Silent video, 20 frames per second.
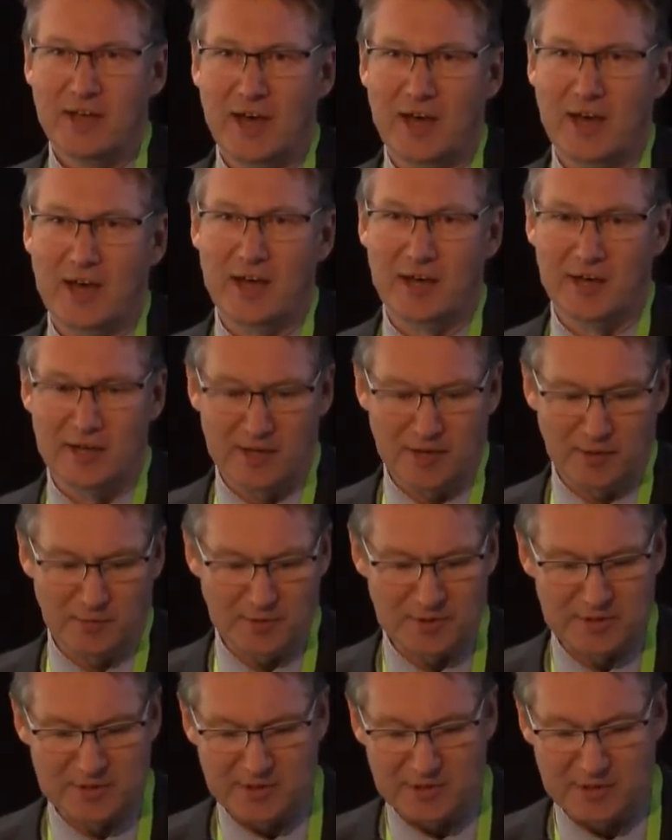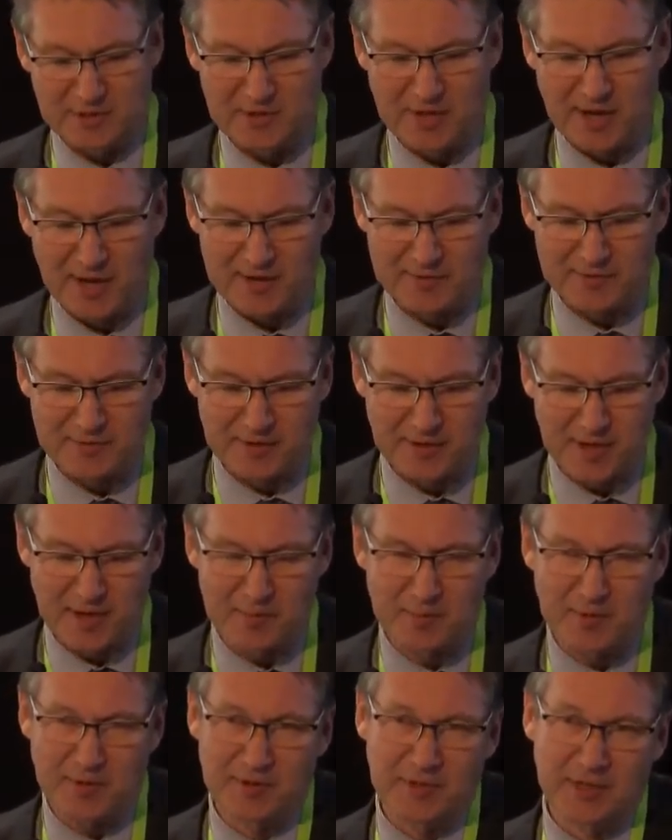Uh, I went to the UK for
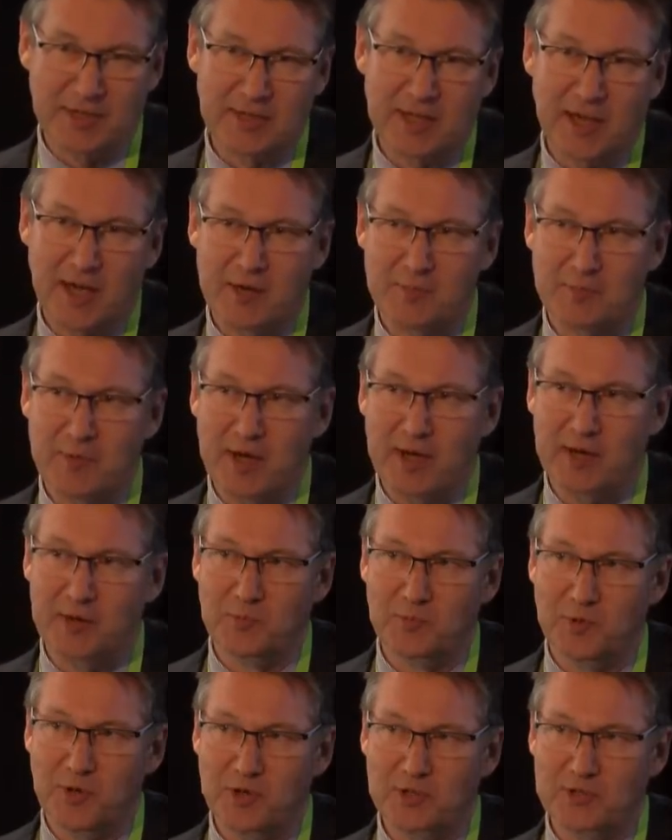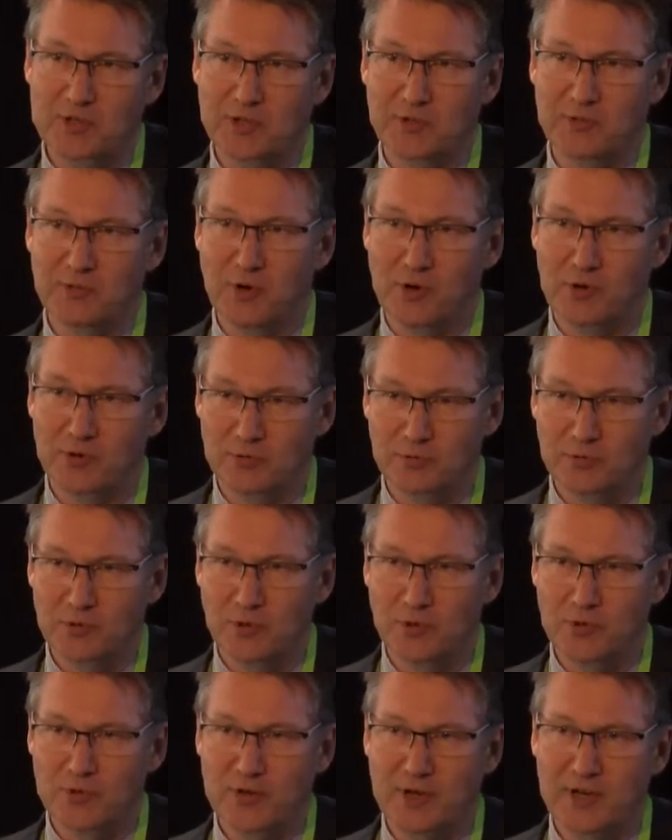that, but then came back and worked in rural
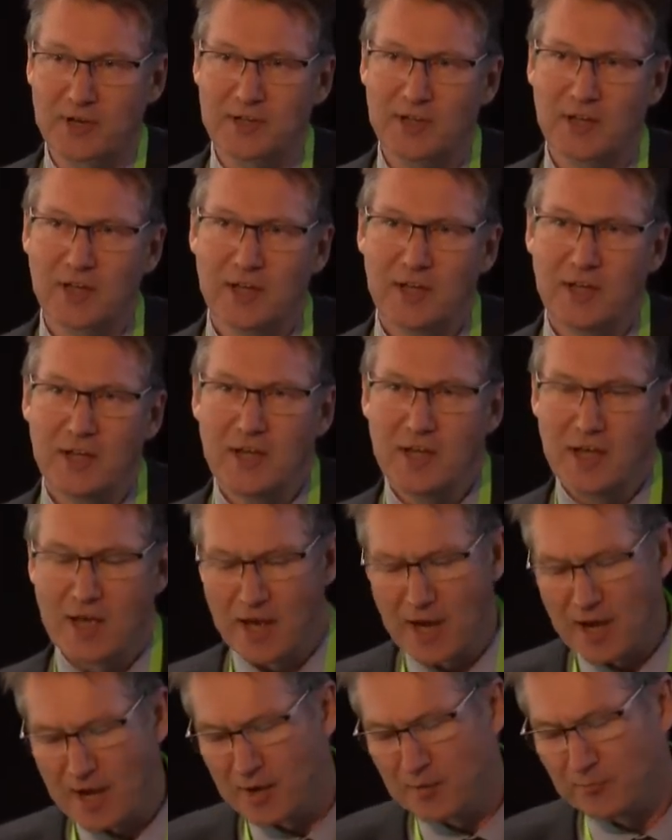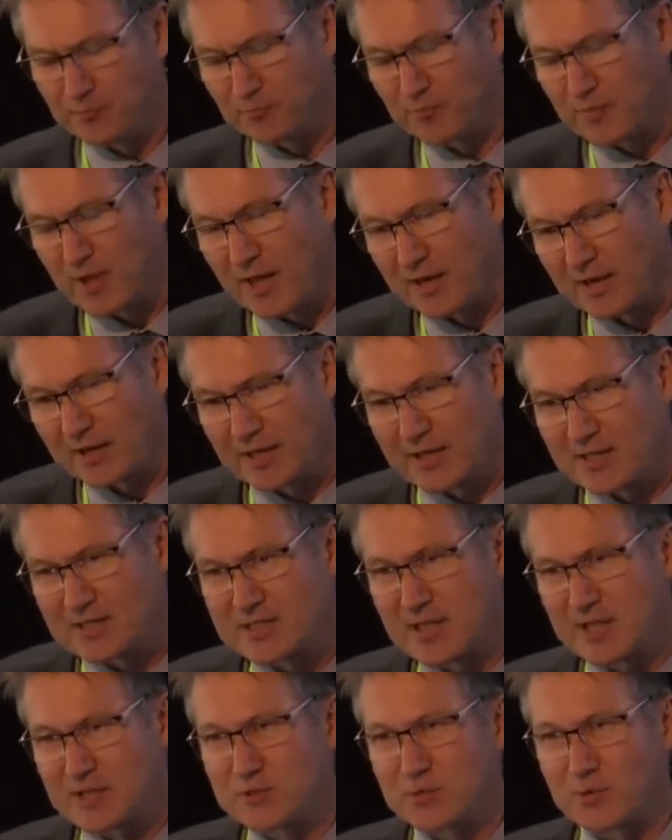Northland. Um, and I
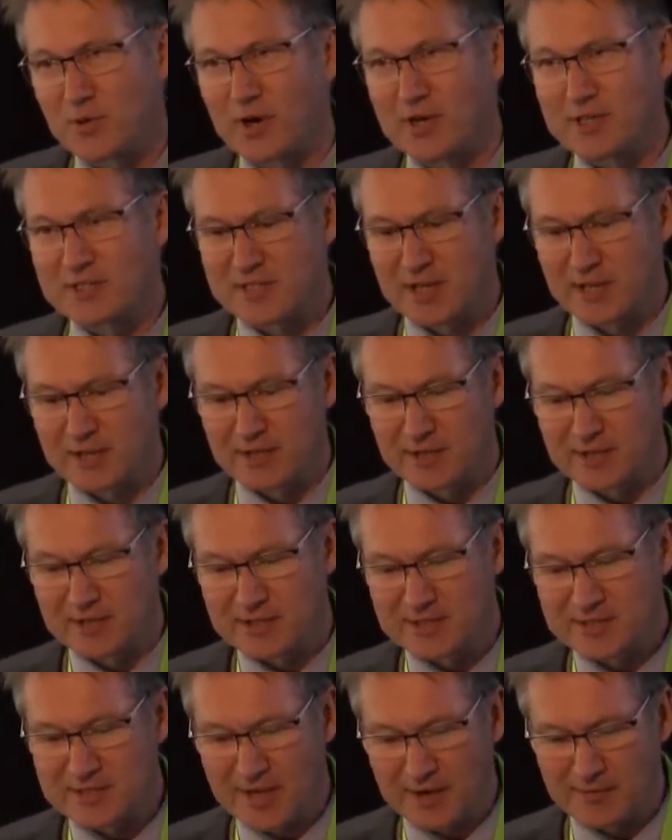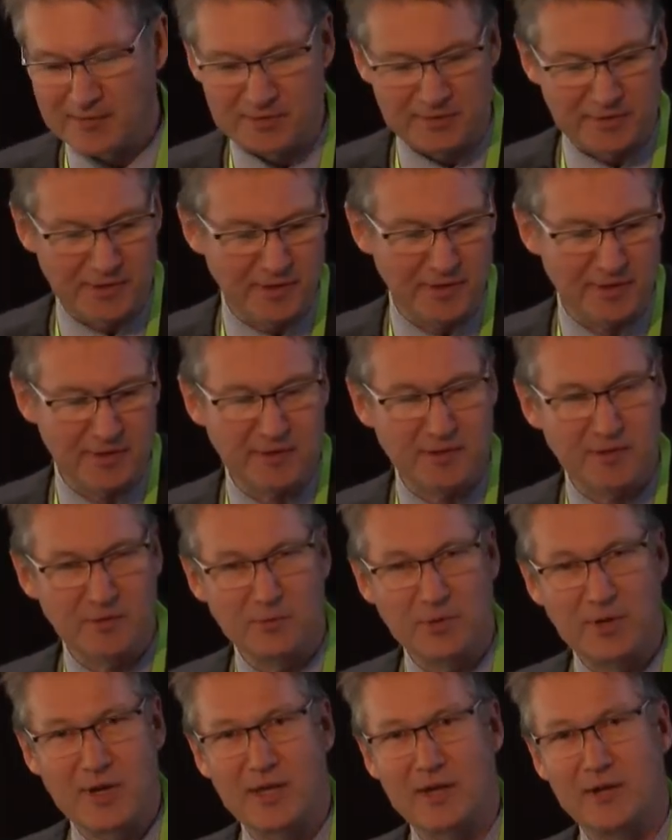guess that's where I suddenly discovered that
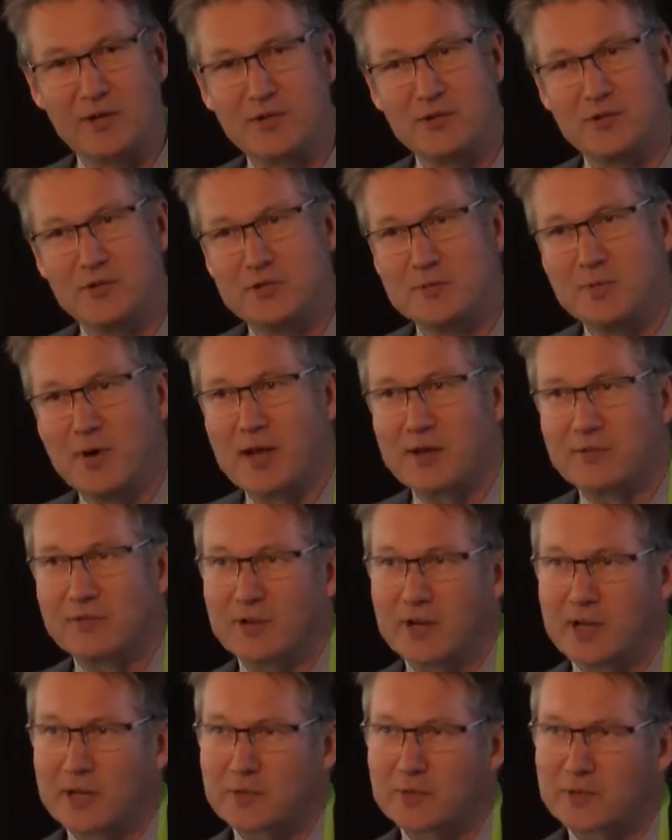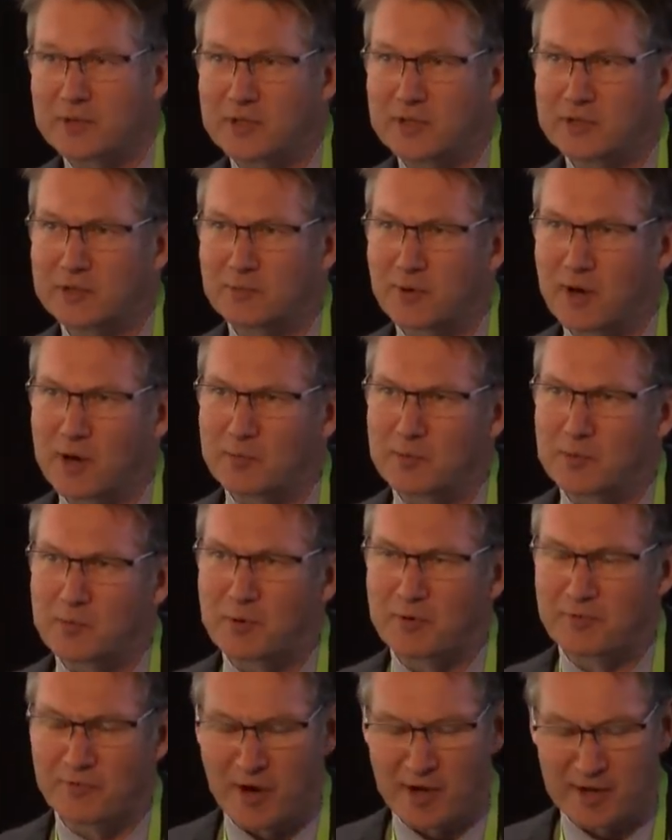we had a huge amount of inequity in the way we
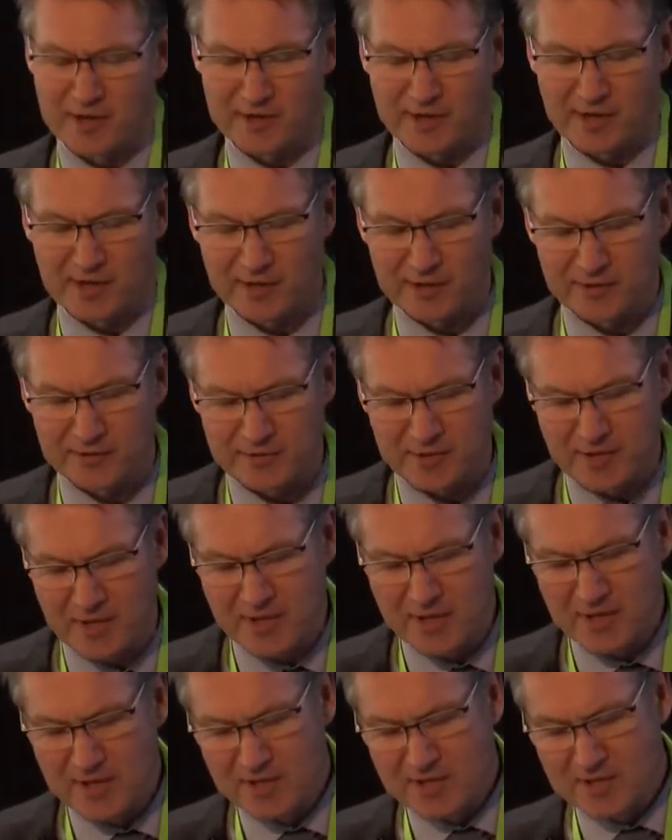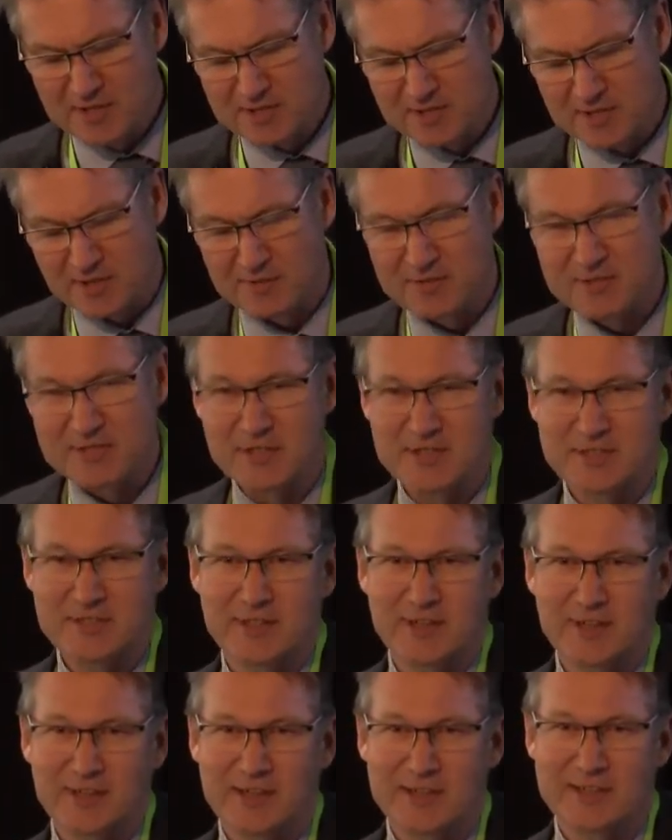provided our health services,
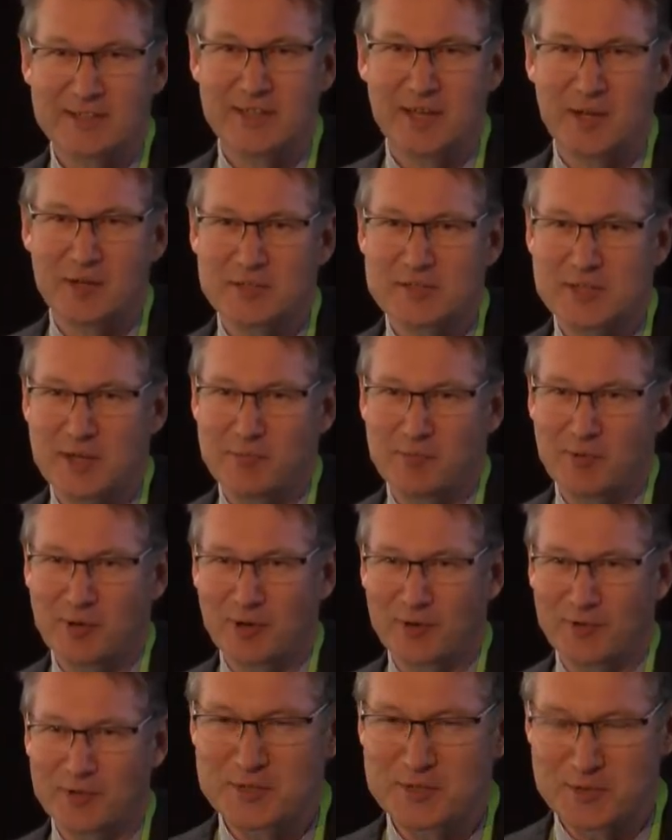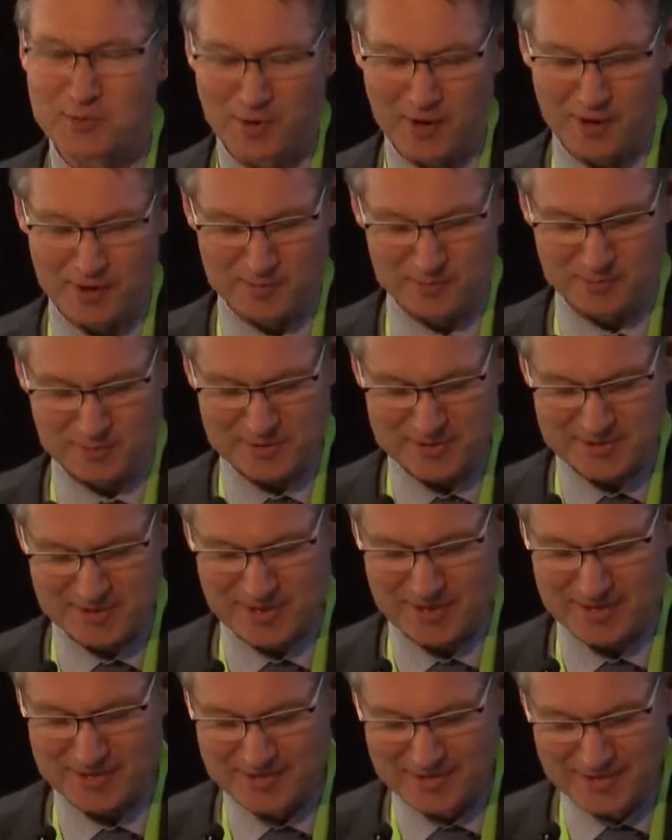and I guess that set me this road, which
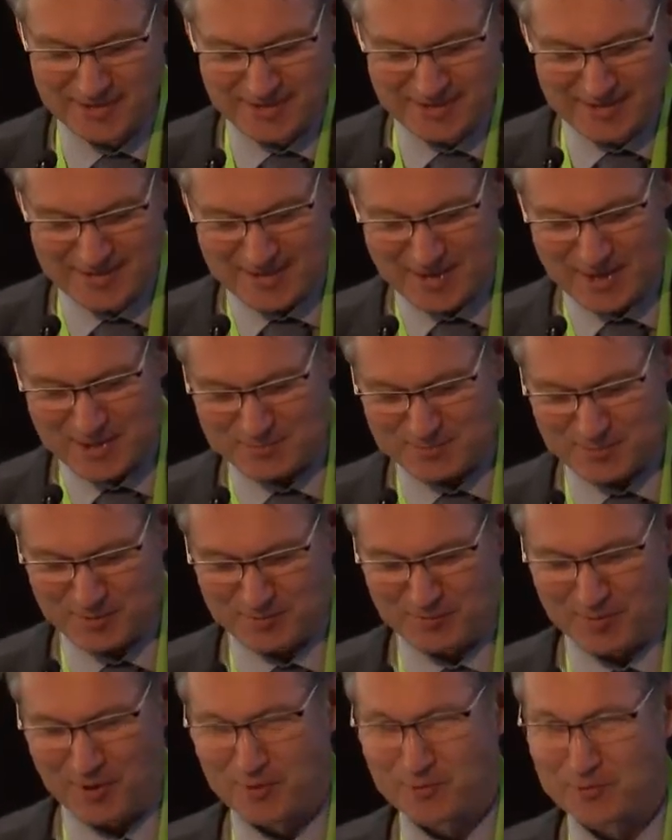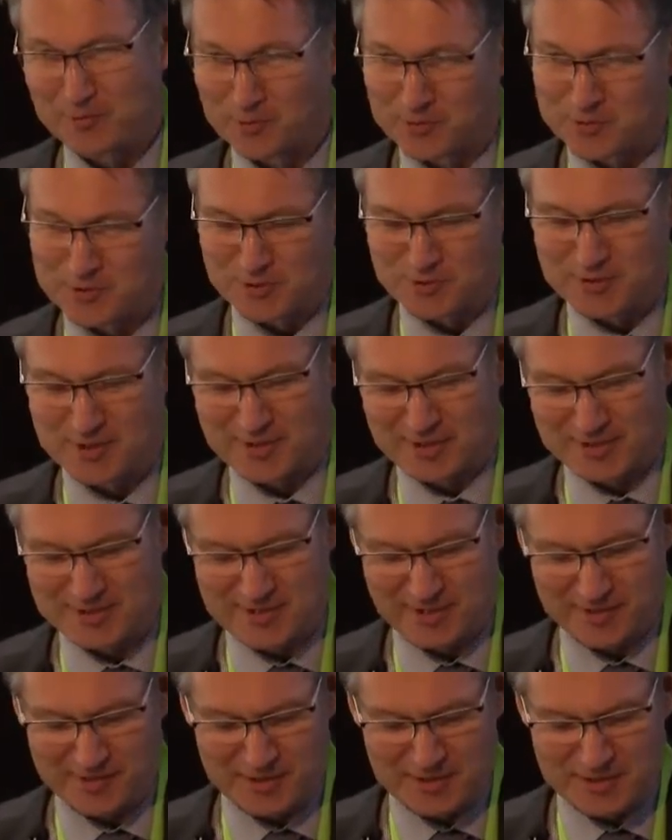uh, has me involved in all sorts of
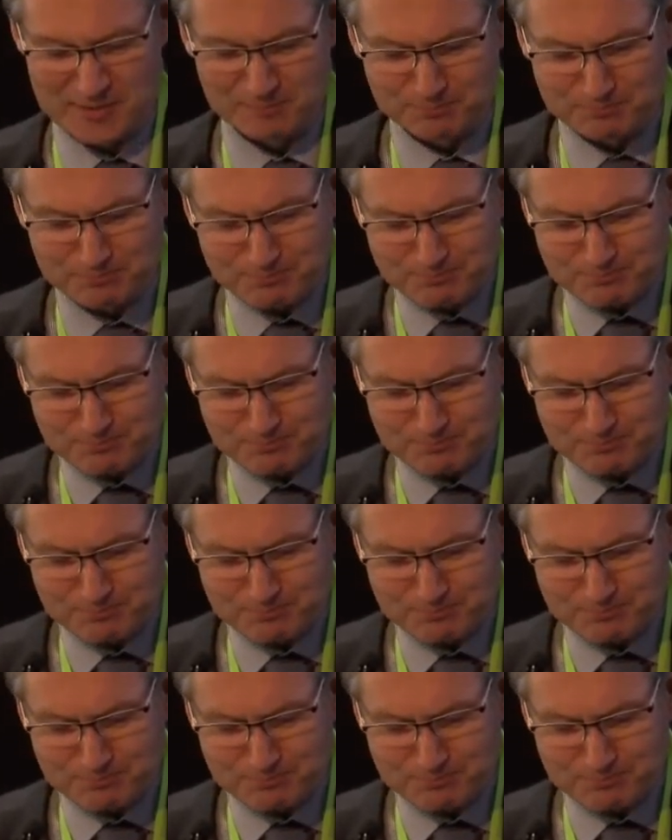things like this.